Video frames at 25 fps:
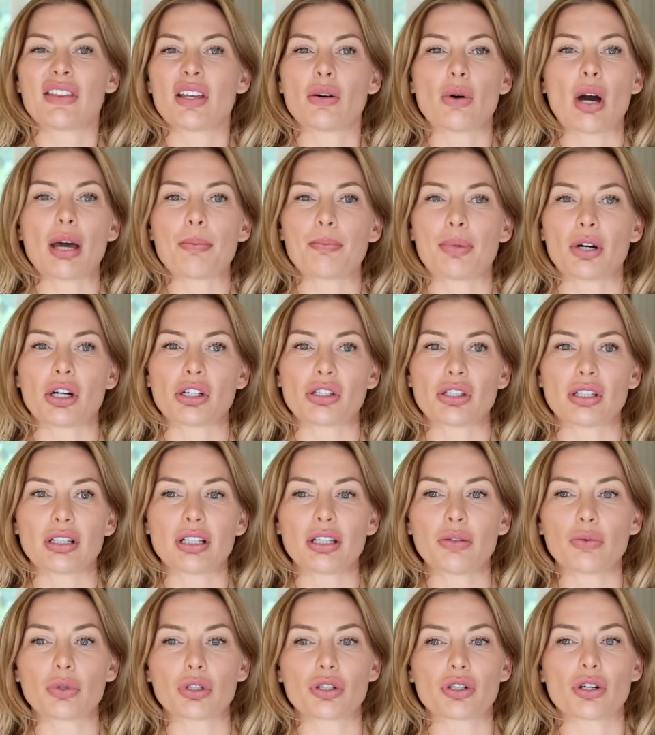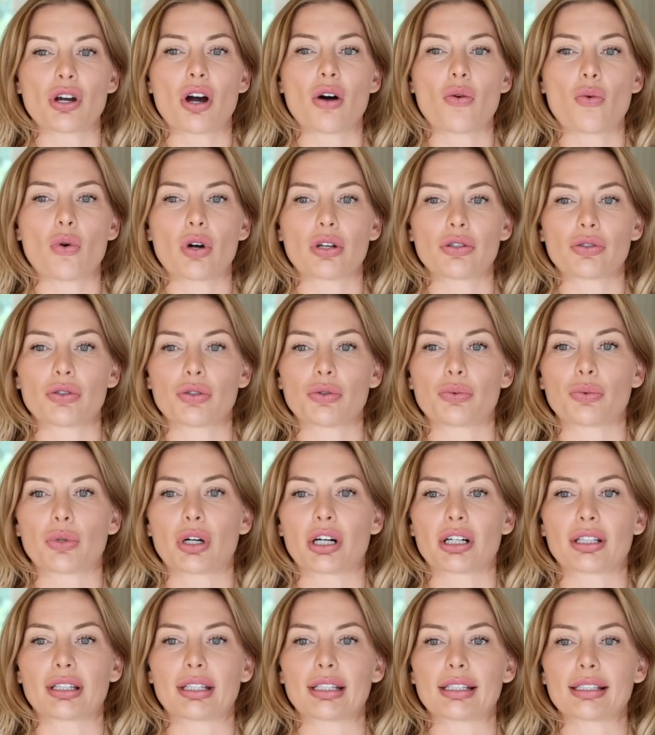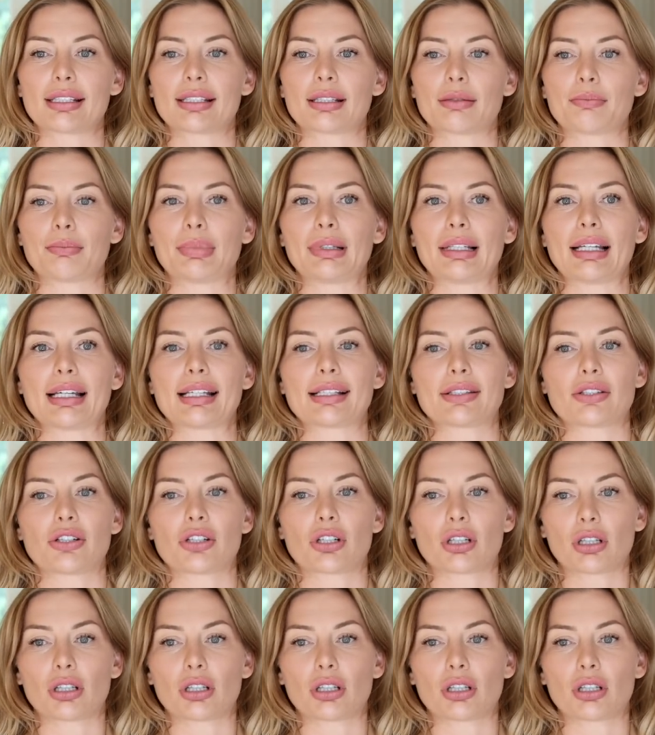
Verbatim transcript: Now, I personally would not want to wear this blazer